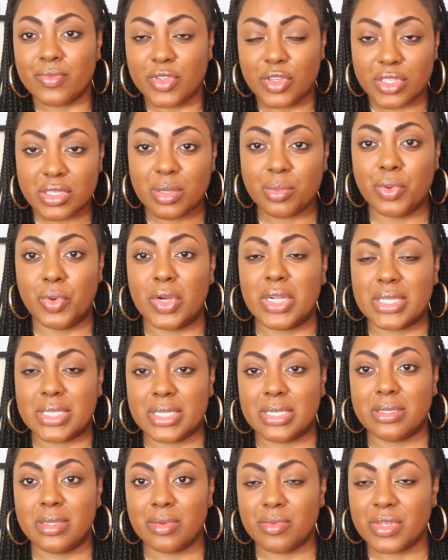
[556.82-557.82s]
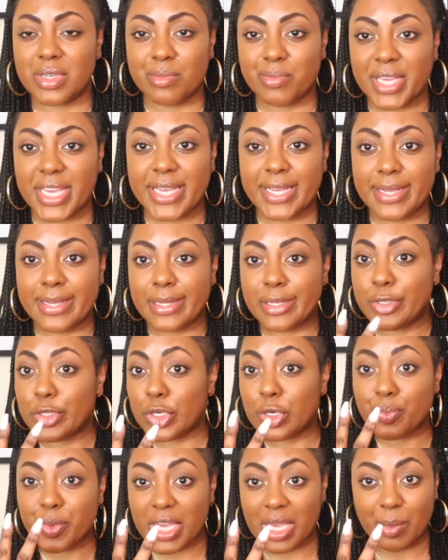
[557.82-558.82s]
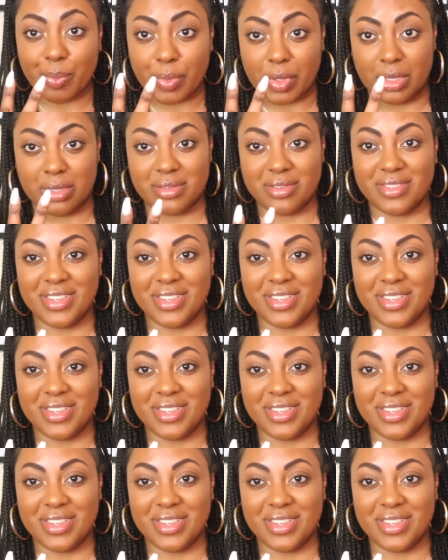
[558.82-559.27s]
support system could be 2 people.